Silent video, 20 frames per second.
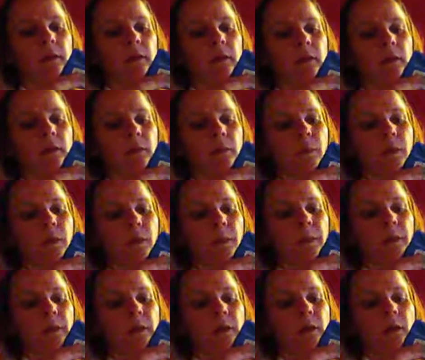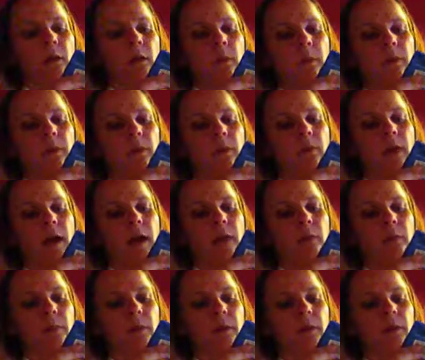which is purple, blue
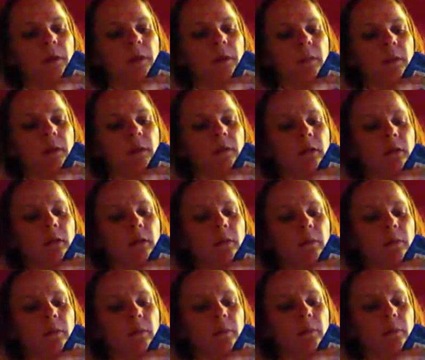raspberry, which is